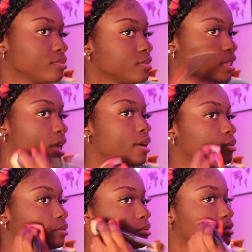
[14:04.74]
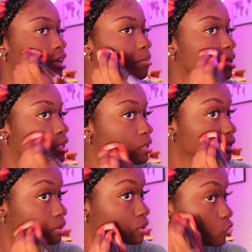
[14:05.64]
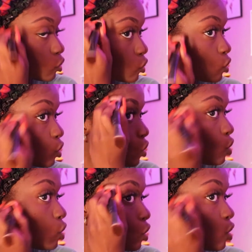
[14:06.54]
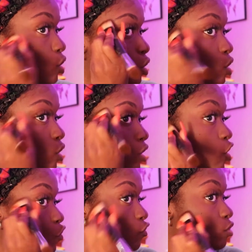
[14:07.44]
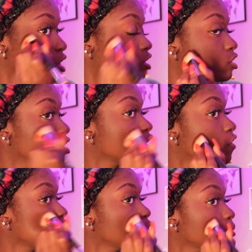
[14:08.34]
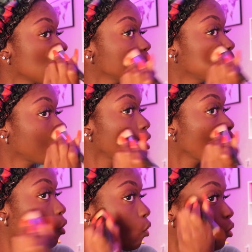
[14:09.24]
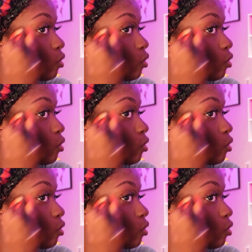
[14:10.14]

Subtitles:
down. That makes sense. Careful not to cover my mole.